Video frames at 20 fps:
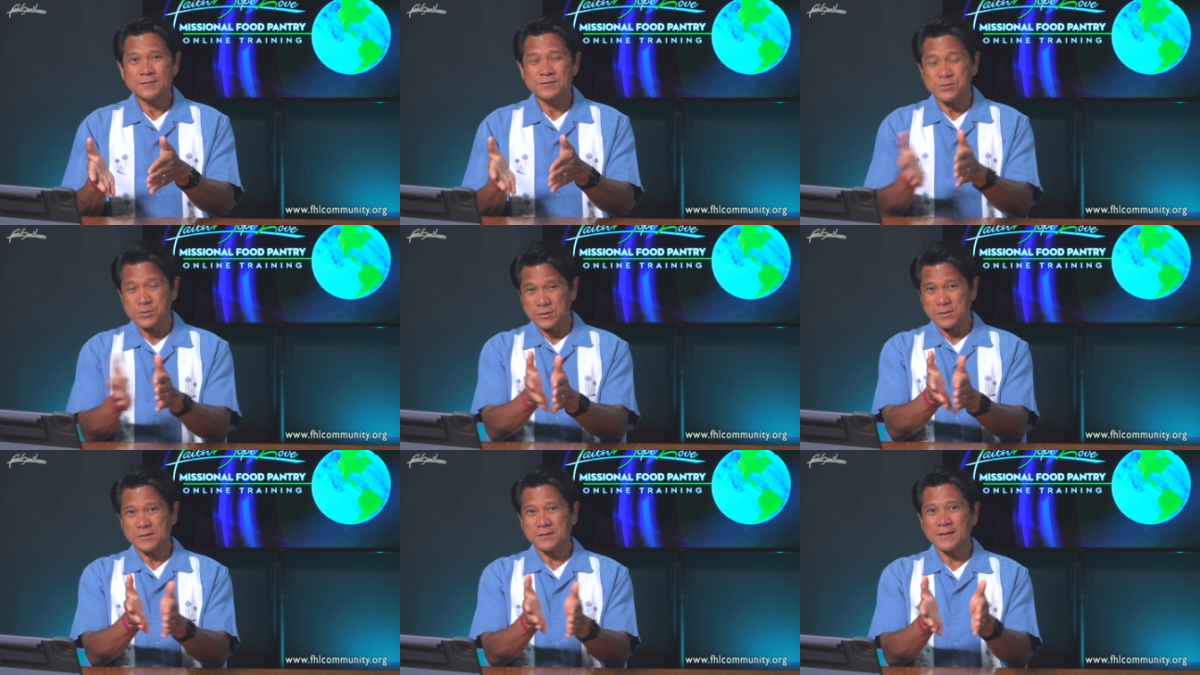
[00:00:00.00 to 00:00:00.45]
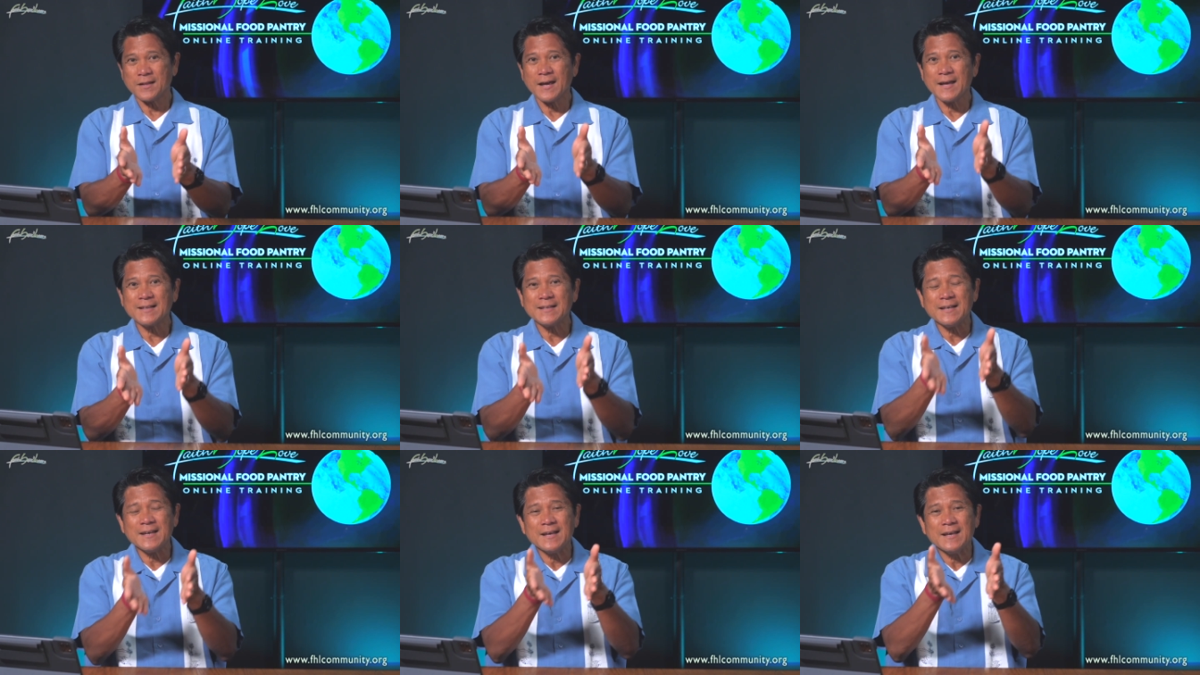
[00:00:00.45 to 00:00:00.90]
Did you hear
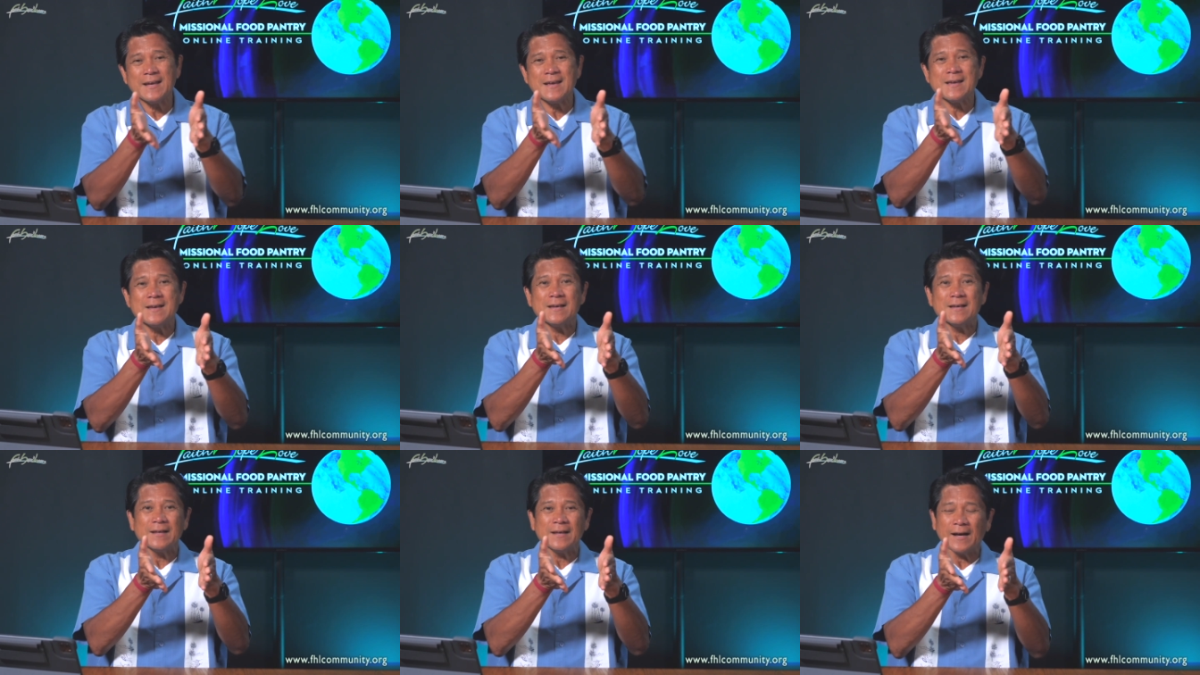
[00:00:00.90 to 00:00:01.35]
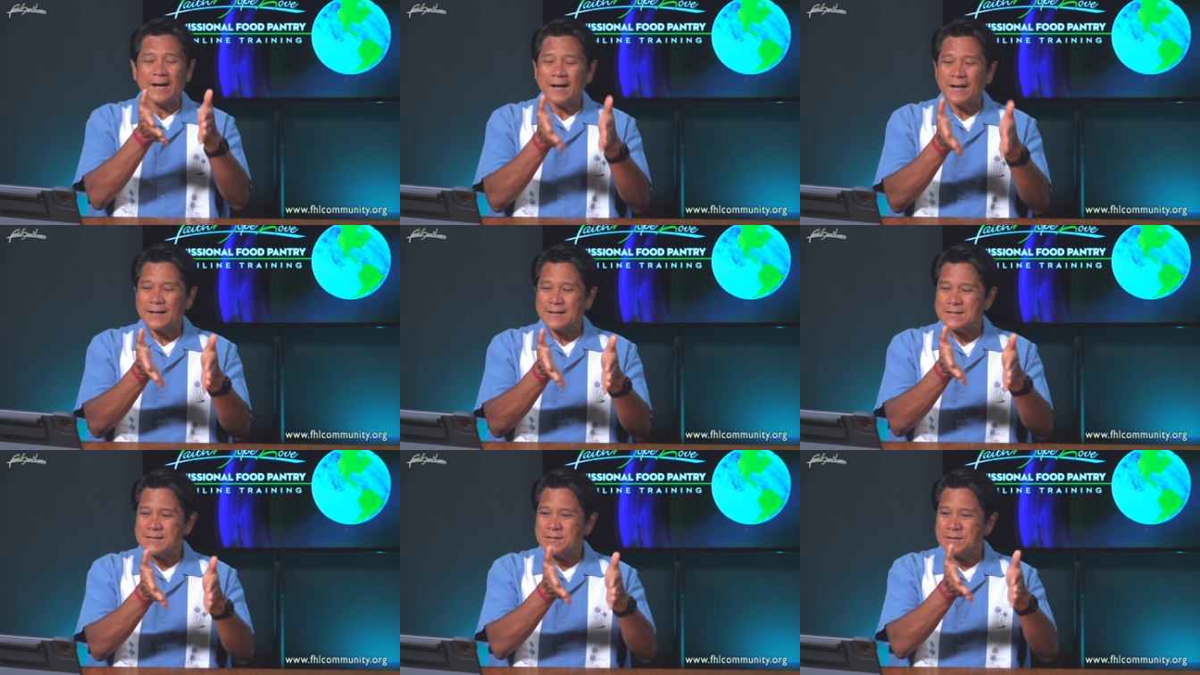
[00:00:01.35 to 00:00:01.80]
that?
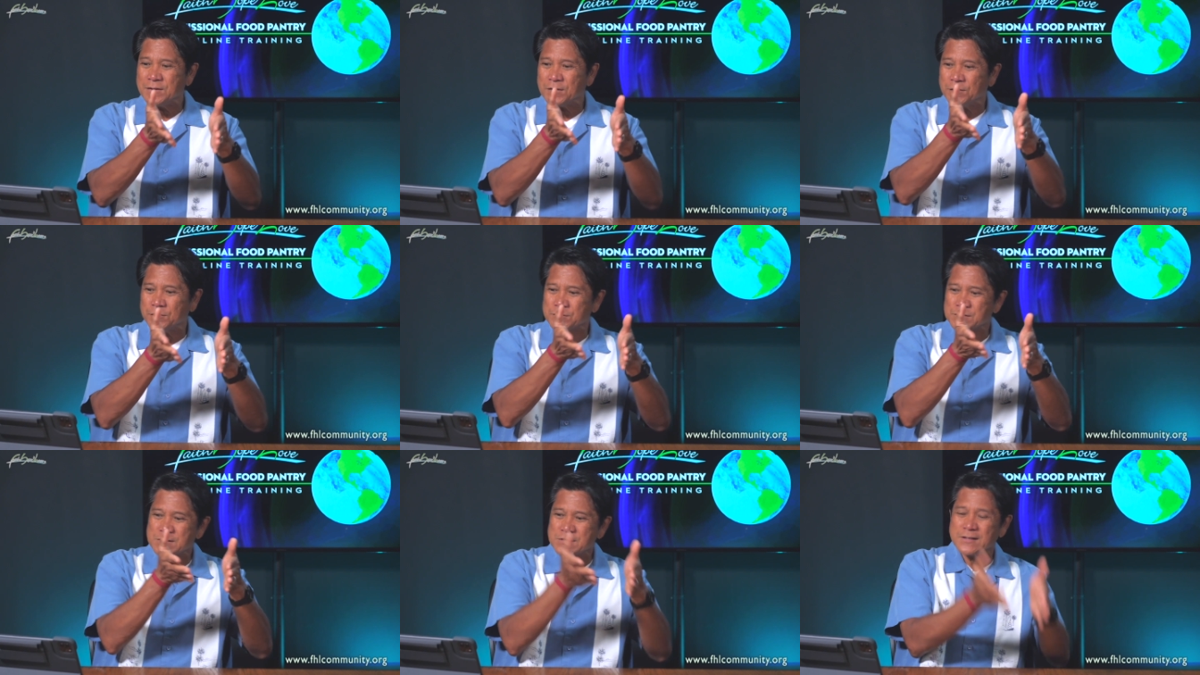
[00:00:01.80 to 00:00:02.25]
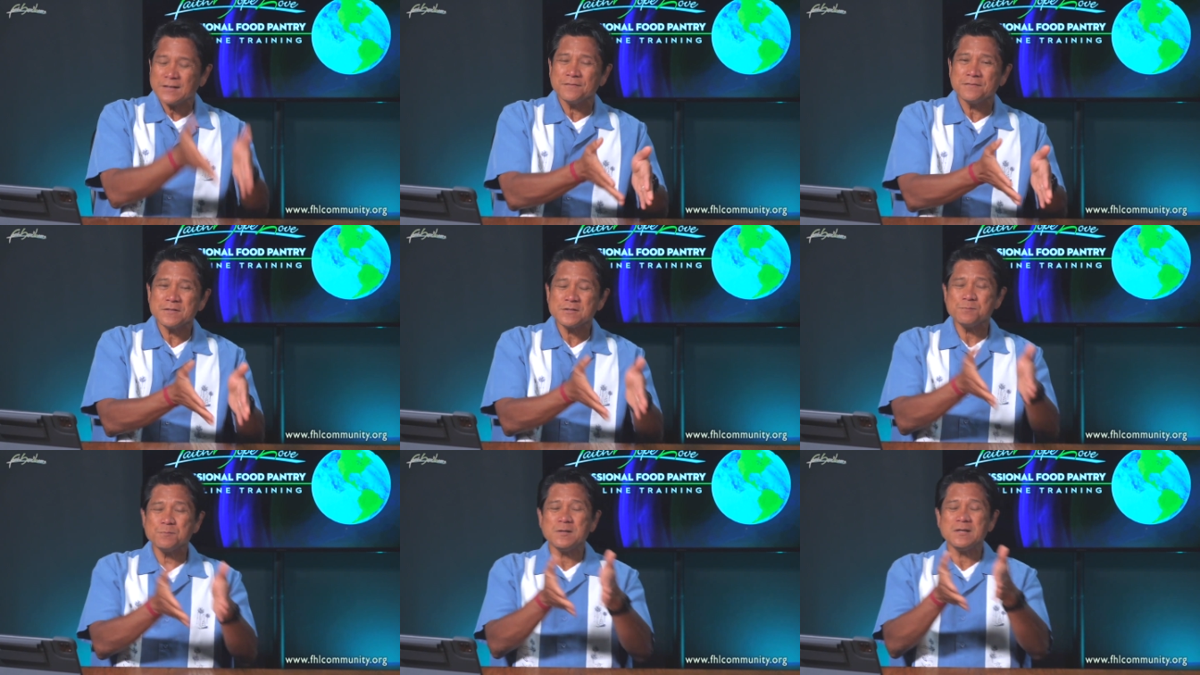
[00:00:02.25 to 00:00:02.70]

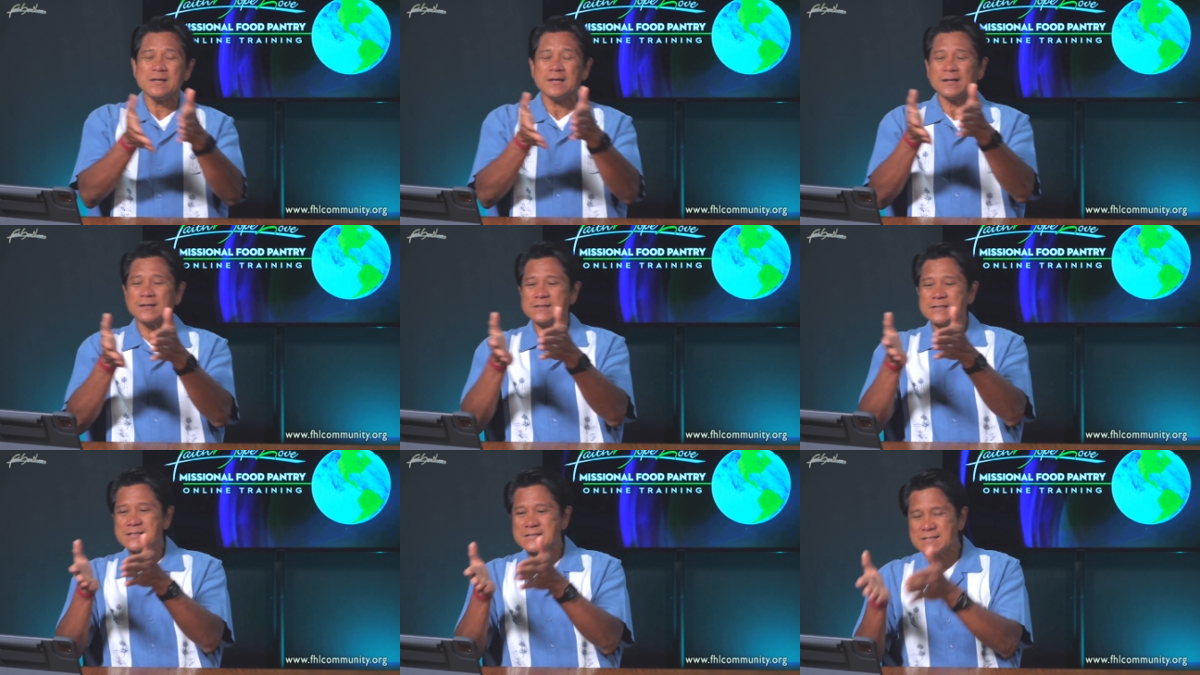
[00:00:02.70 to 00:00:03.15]
Service beyond